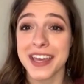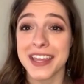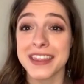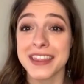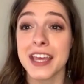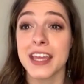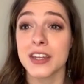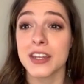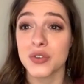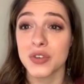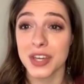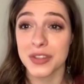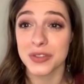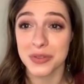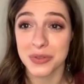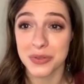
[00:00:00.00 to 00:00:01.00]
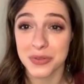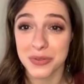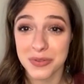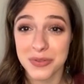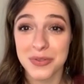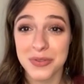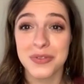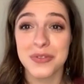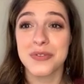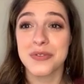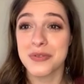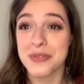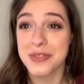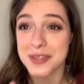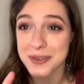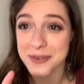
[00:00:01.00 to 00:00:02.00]
And then you get
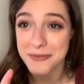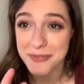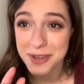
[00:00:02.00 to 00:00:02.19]
the